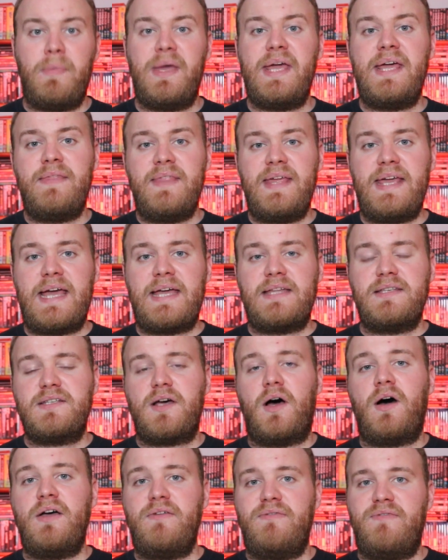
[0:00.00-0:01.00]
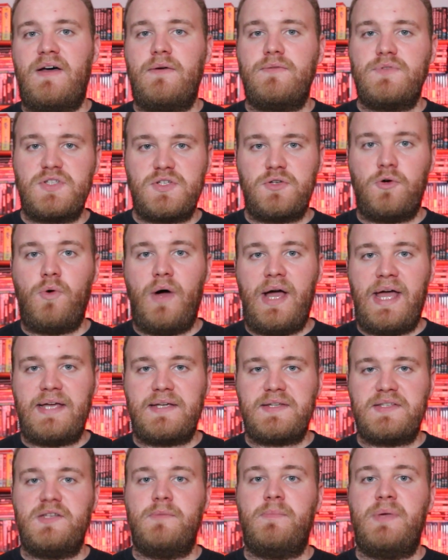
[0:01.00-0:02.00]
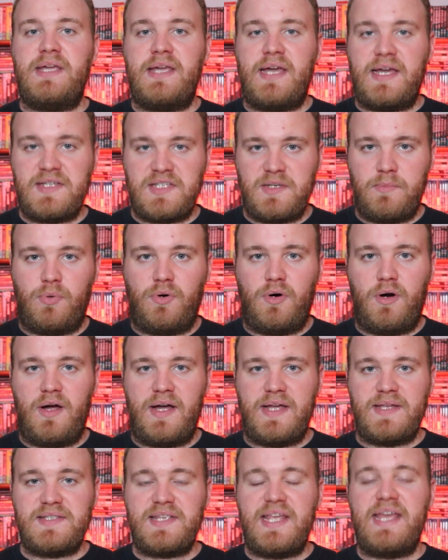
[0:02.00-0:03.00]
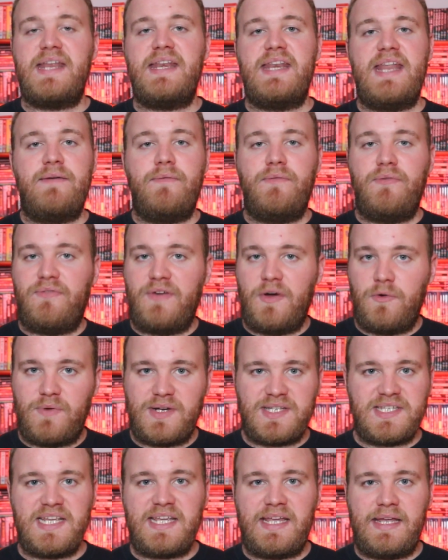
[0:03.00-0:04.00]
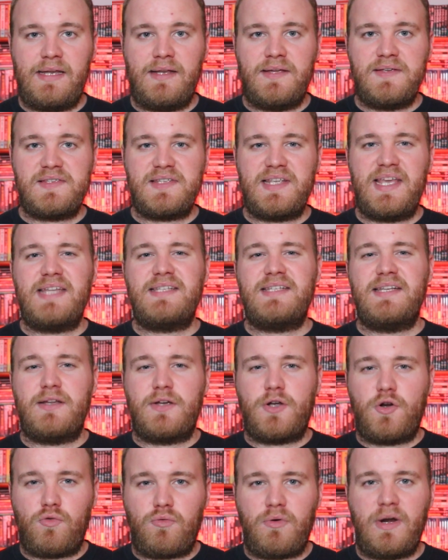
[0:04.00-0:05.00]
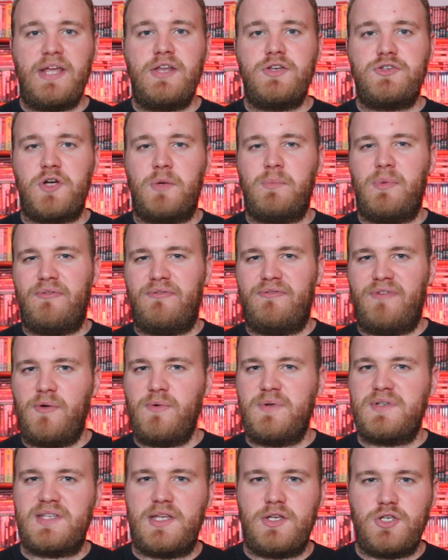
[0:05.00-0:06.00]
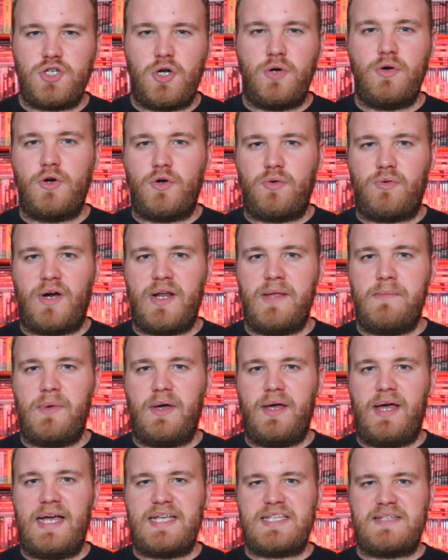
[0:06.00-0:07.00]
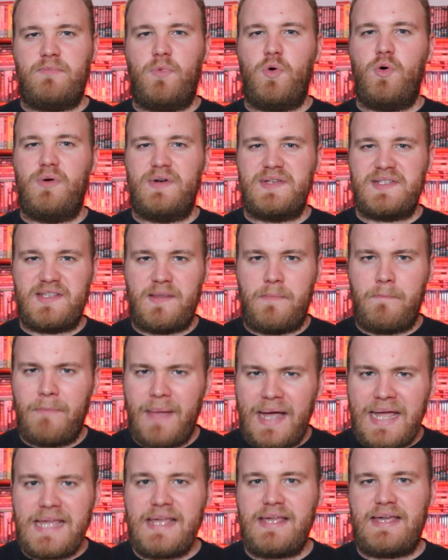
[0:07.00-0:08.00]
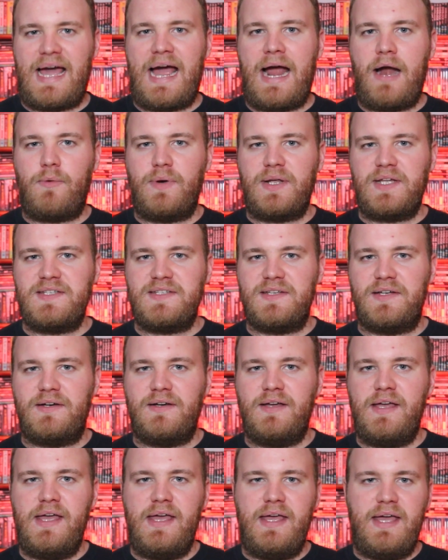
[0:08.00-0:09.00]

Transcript: But in the end, I found Saw X to be a surprise. It never felt ridiculous. It did a great job of focusing John Kramer as more as the main character,